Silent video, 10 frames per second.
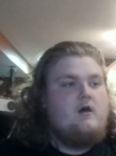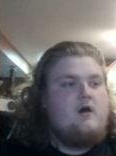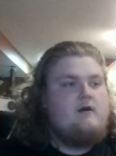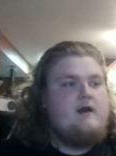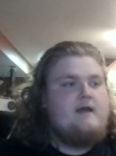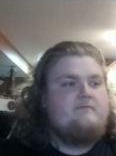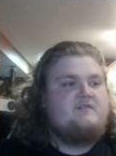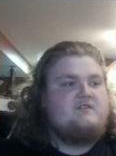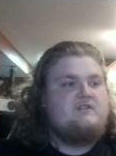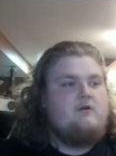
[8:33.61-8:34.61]
Alright,
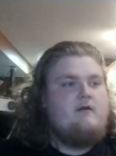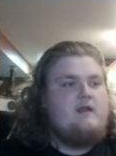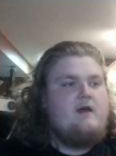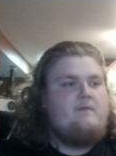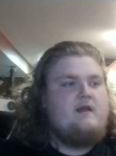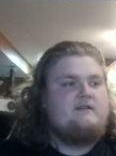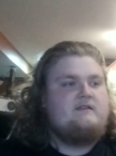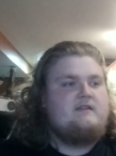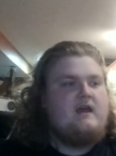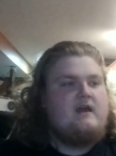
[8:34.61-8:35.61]
so enough being
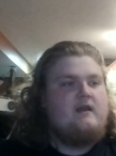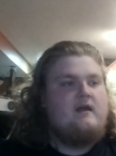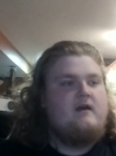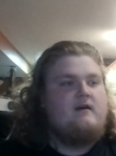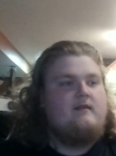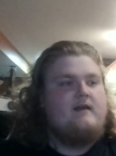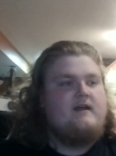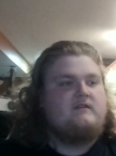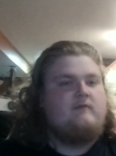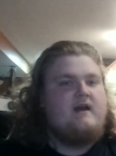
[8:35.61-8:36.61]
said,
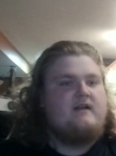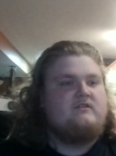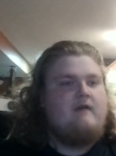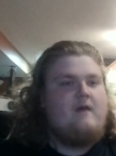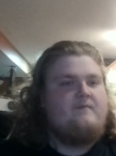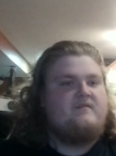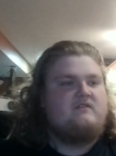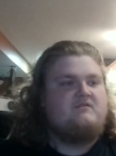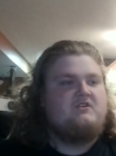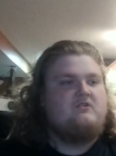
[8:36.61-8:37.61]
let's react to
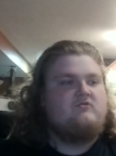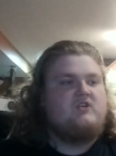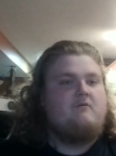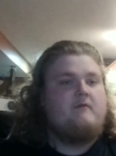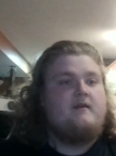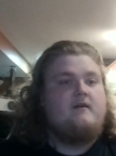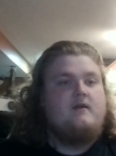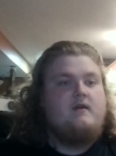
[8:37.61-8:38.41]
episode 2, shall we?